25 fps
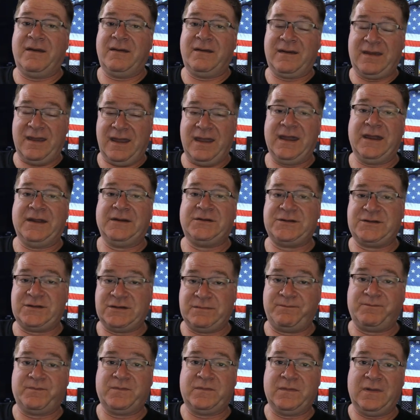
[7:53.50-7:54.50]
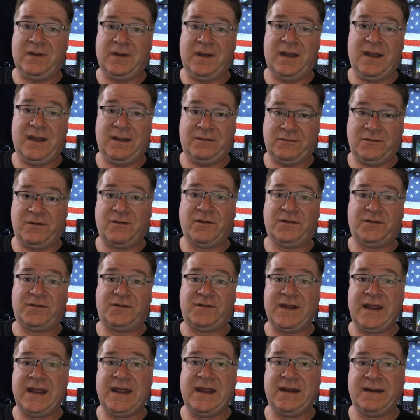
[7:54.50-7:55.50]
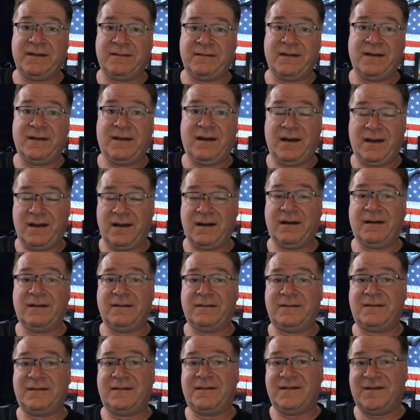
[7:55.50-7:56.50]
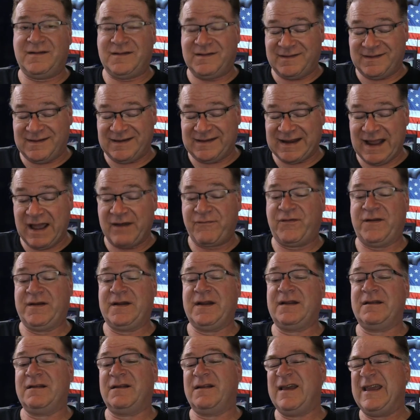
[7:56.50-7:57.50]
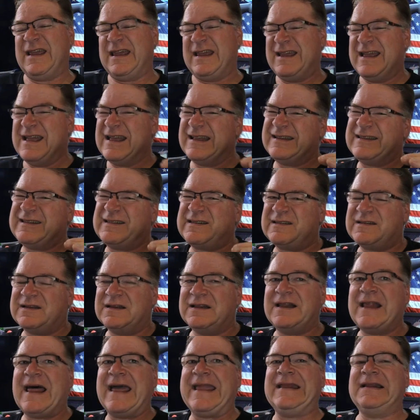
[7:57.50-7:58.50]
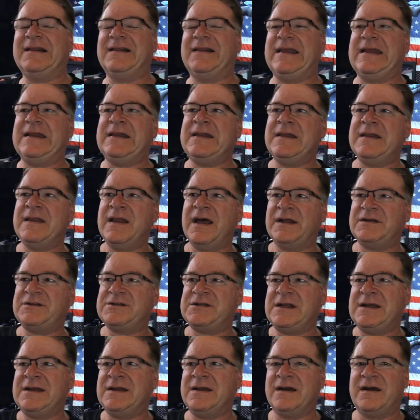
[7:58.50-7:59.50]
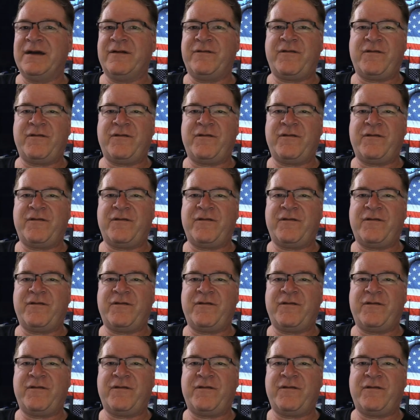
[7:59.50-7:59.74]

Gage, and Christine are definitely slightly nudging a